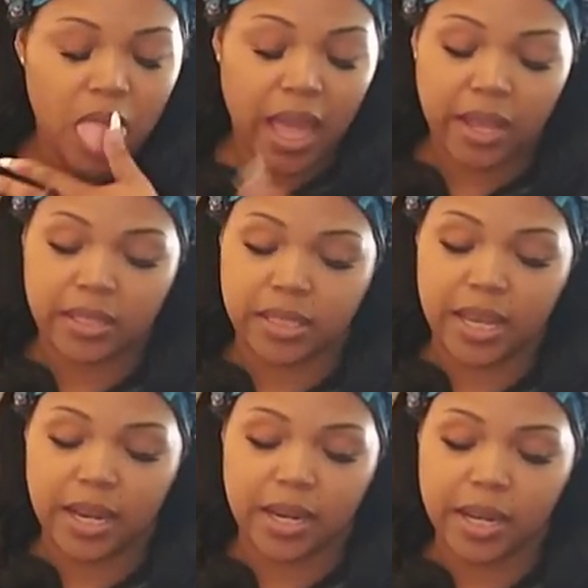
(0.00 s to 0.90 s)
I
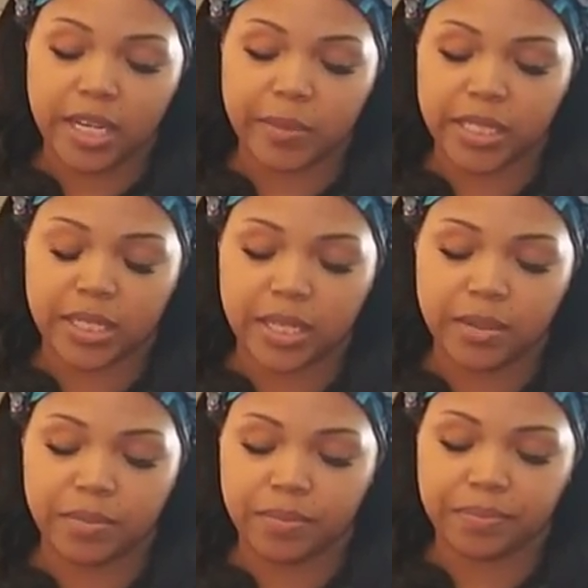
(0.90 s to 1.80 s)
said a none of this
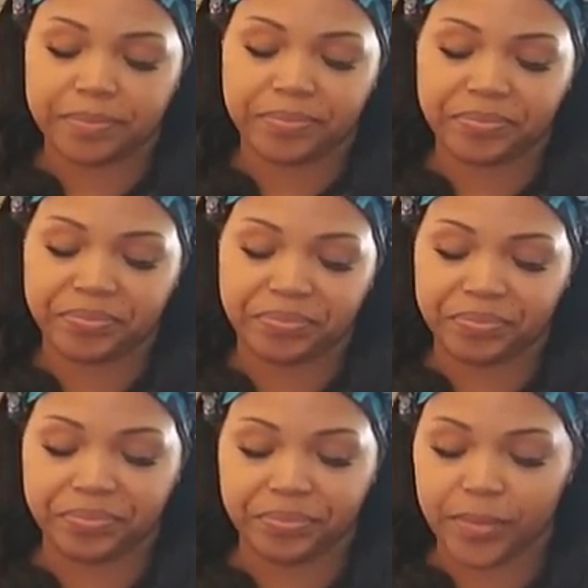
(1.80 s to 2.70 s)
tilt.
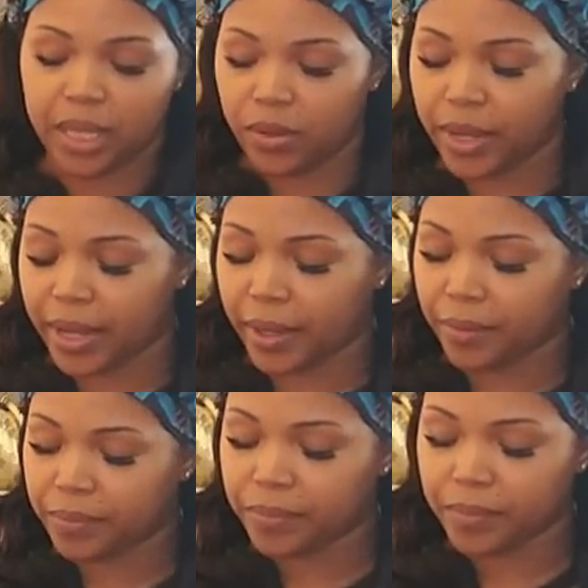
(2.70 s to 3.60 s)
Okay.
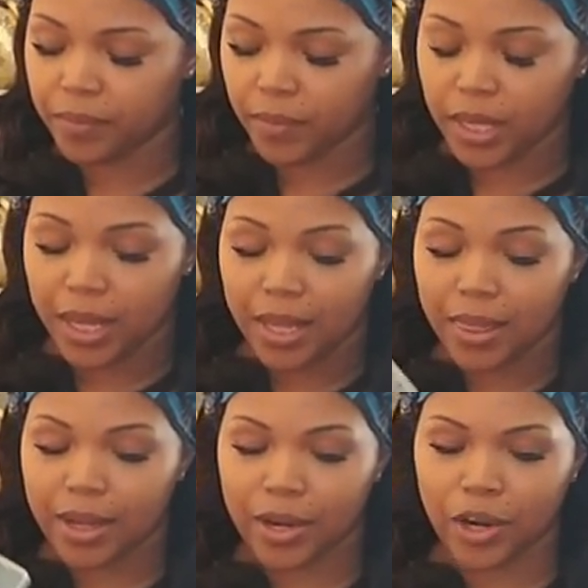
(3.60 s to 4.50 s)

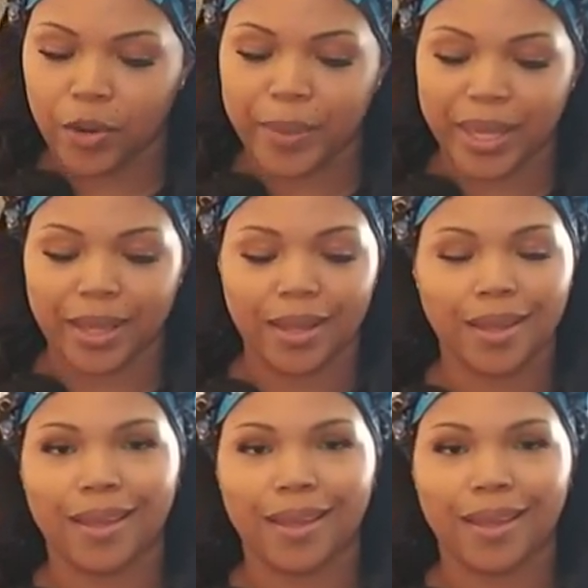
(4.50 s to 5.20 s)
The Hermit.